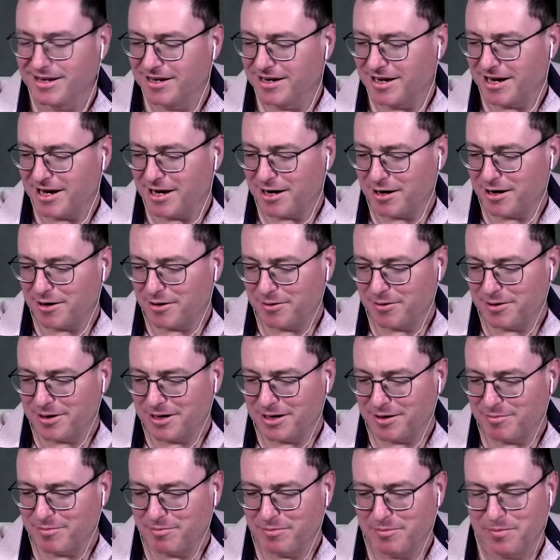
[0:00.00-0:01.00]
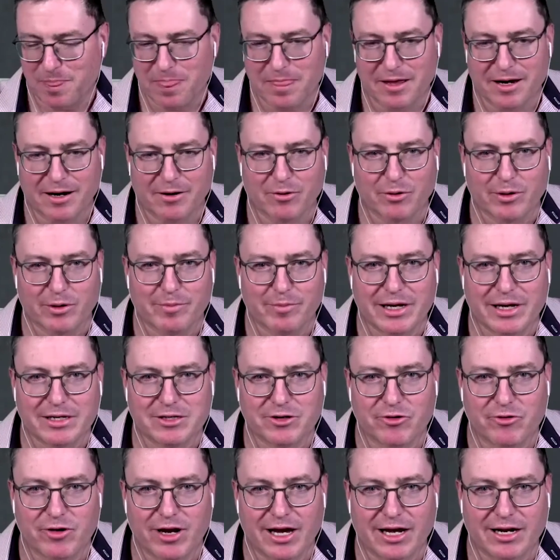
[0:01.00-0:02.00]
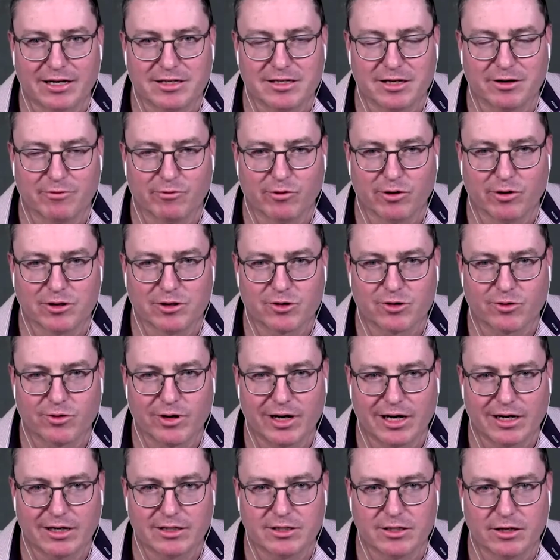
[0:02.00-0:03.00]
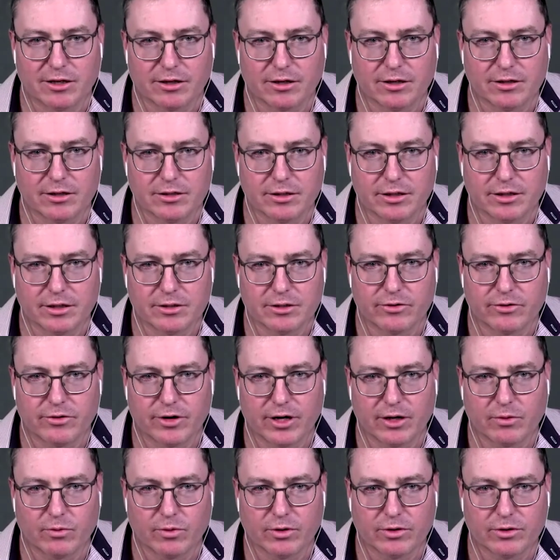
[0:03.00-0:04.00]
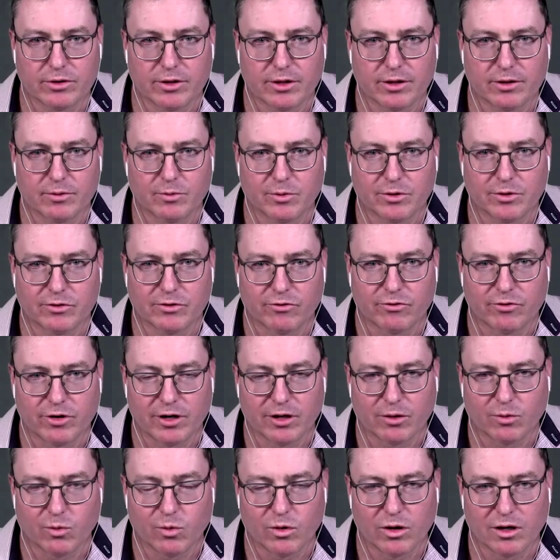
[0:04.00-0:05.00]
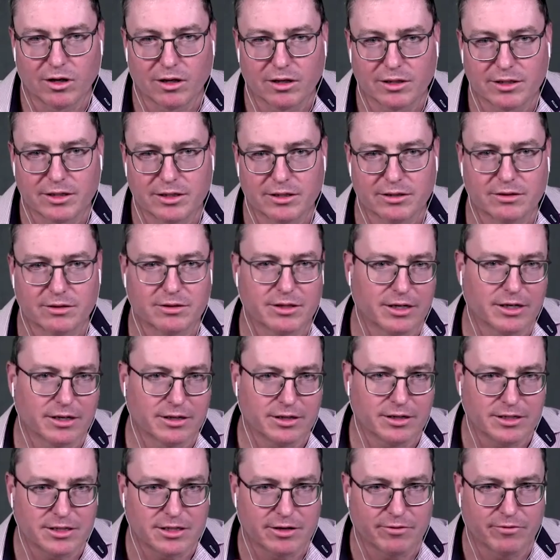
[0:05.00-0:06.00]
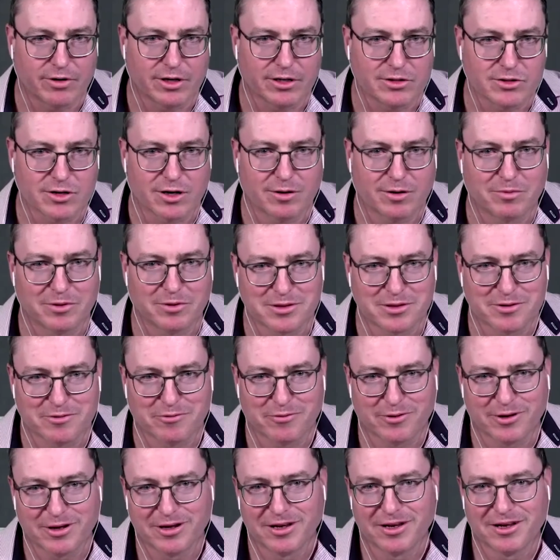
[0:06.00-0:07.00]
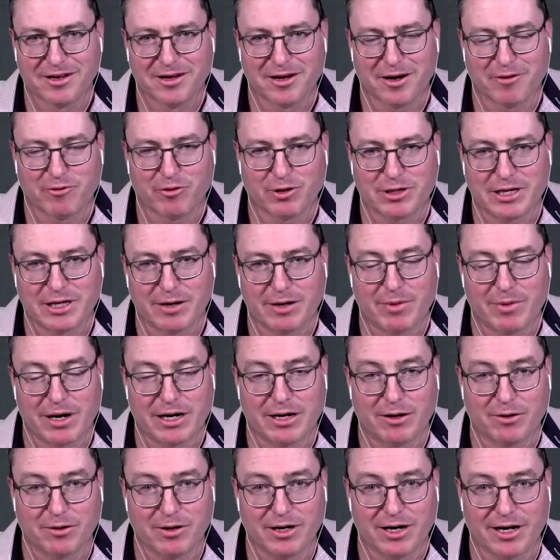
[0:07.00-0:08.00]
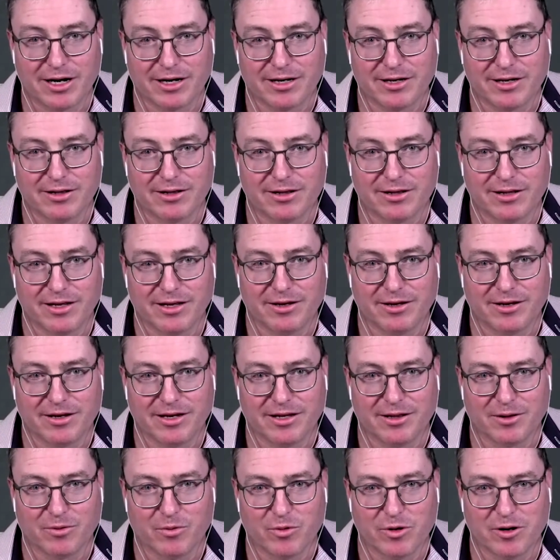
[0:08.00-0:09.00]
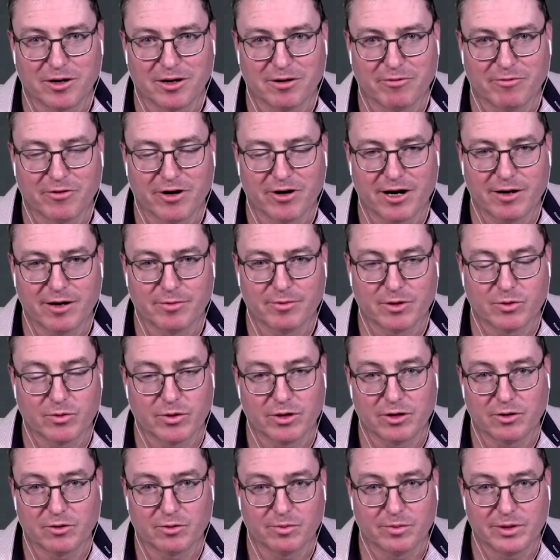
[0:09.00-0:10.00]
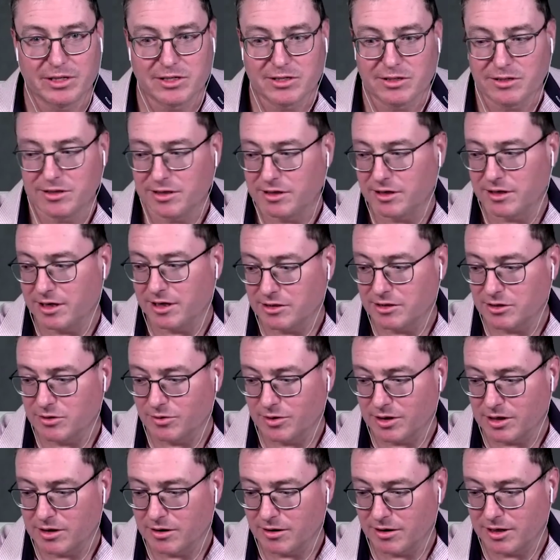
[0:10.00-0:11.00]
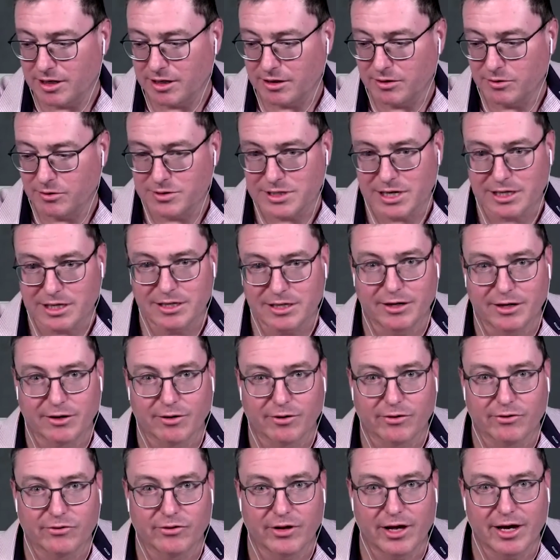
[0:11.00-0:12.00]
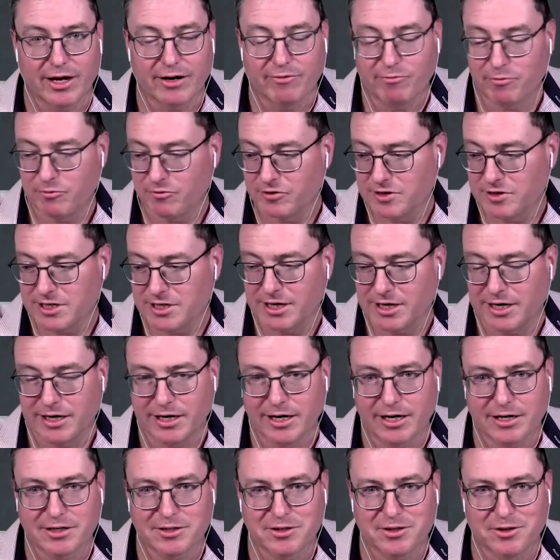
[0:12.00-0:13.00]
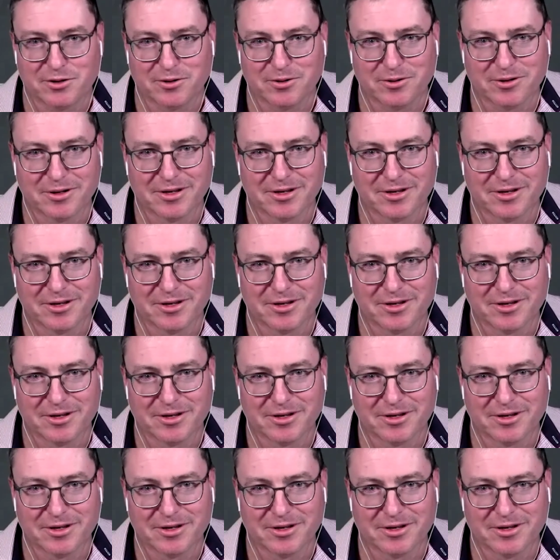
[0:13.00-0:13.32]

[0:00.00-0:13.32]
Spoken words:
how augmented reality and virtual reality are going to integrate with the real world. And he's given examples of what that might look like in the work environment, where you'll be sitting next to a colleague who's actually not there physically next to you,